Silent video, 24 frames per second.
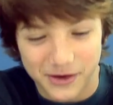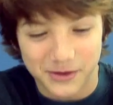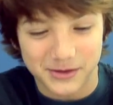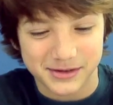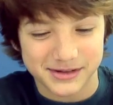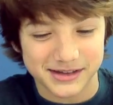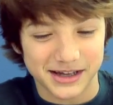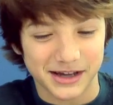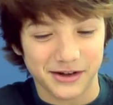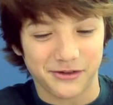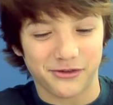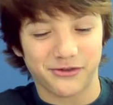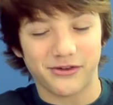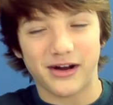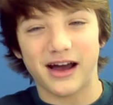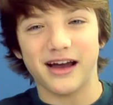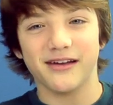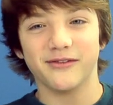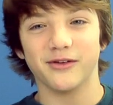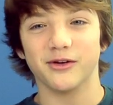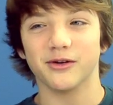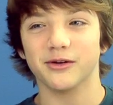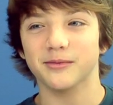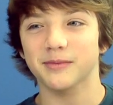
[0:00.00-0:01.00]
I was like
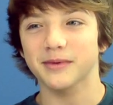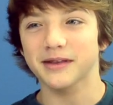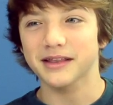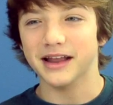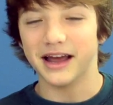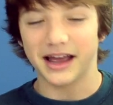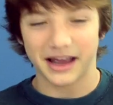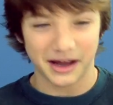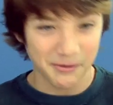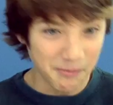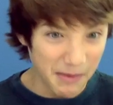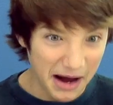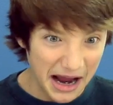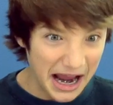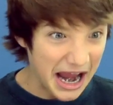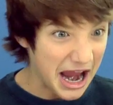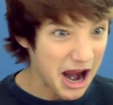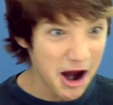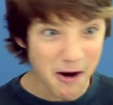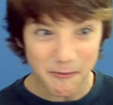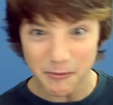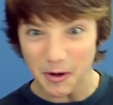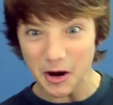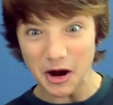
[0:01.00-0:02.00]
5, I would have been like, my
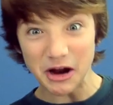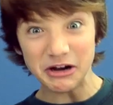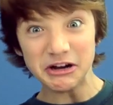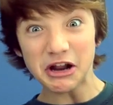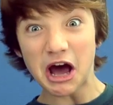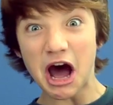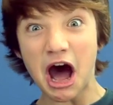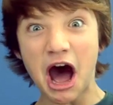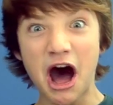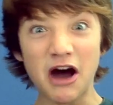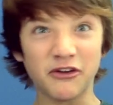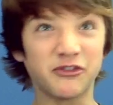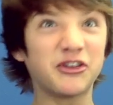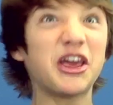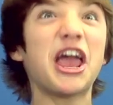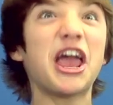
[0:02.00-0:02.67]
hair burned off,